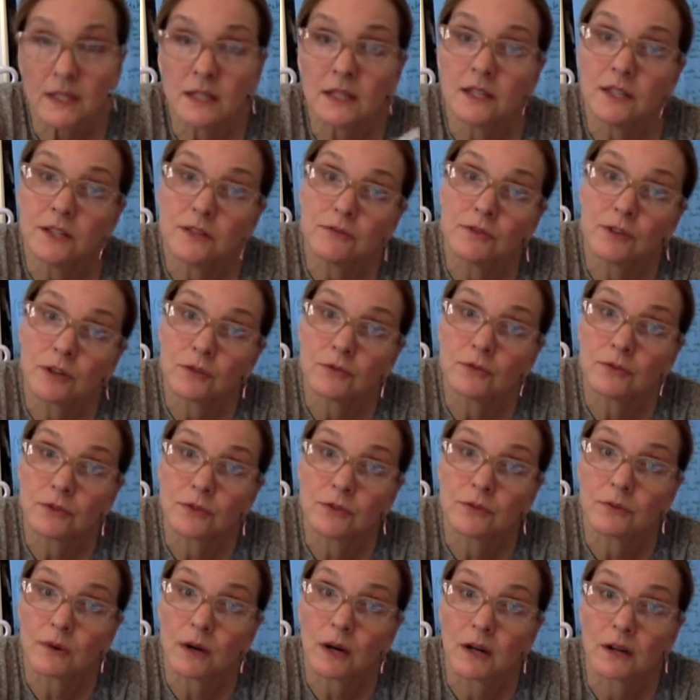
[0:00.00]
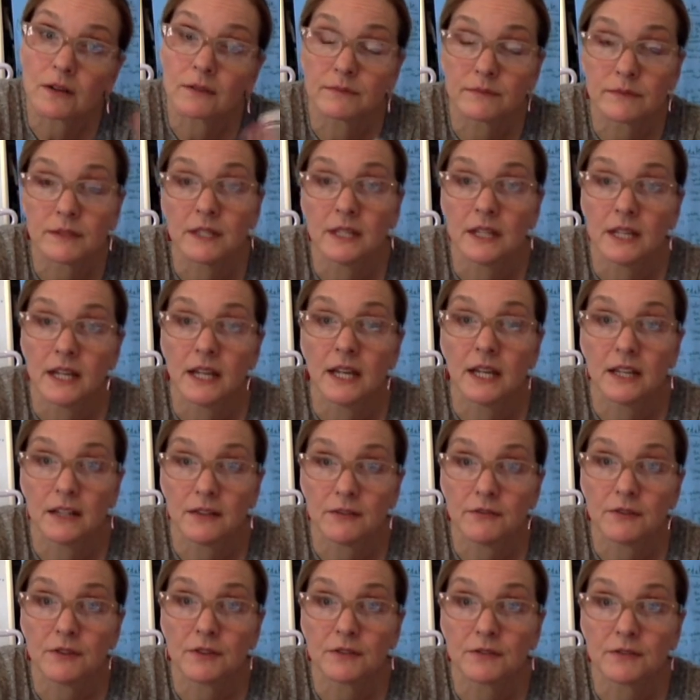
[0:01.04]
You know who you are. And
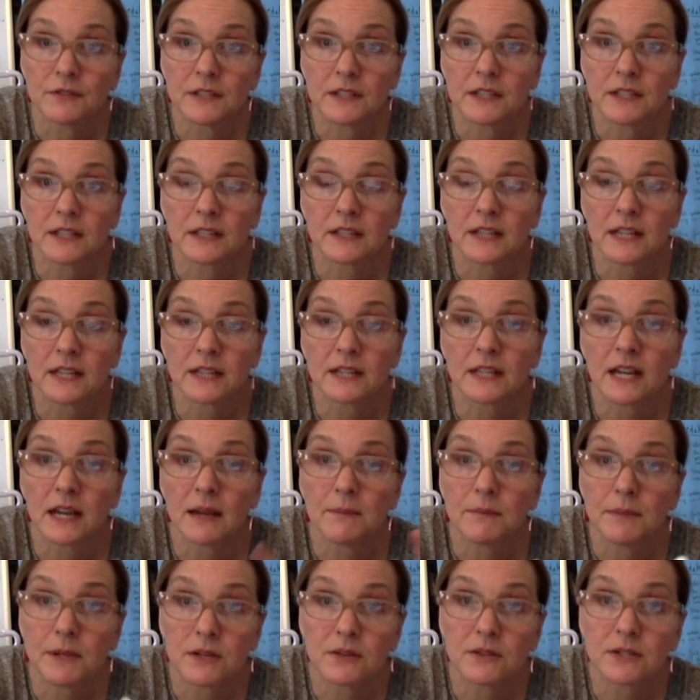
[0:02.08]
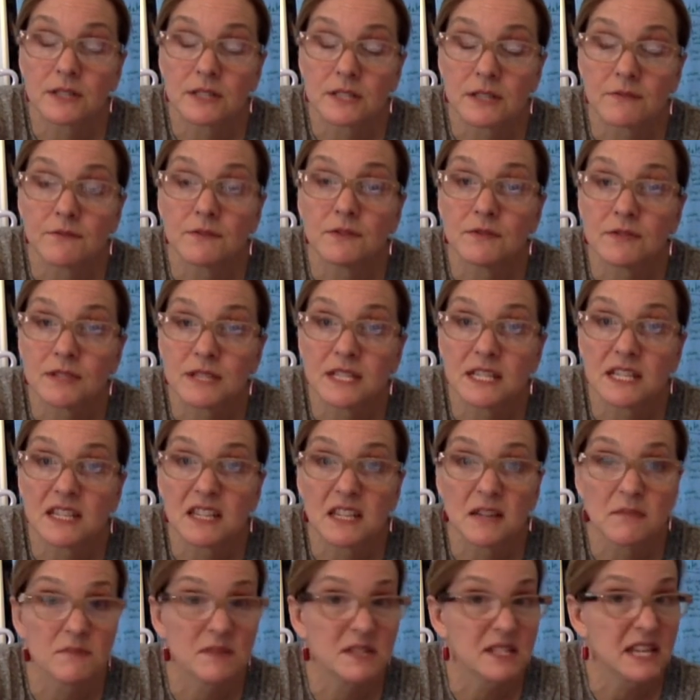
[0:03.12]
if you're feeling like that, parents, if you see
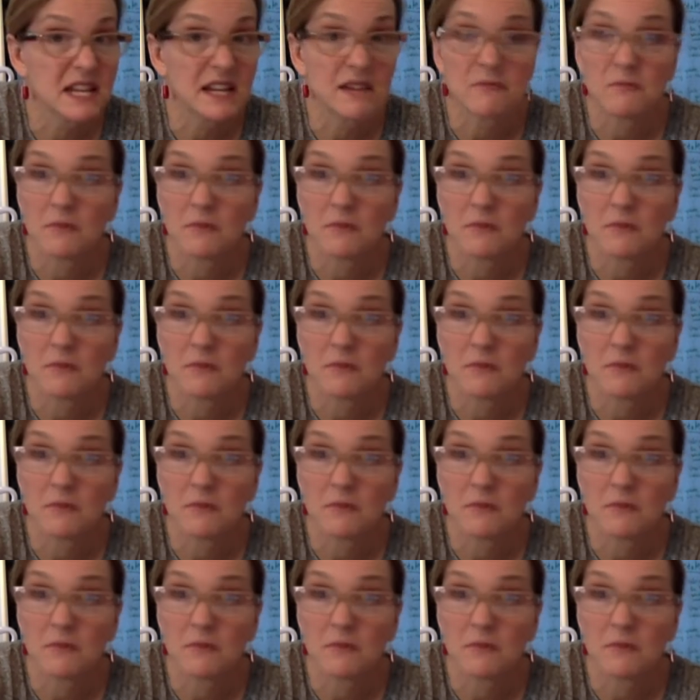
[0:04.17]
them saying,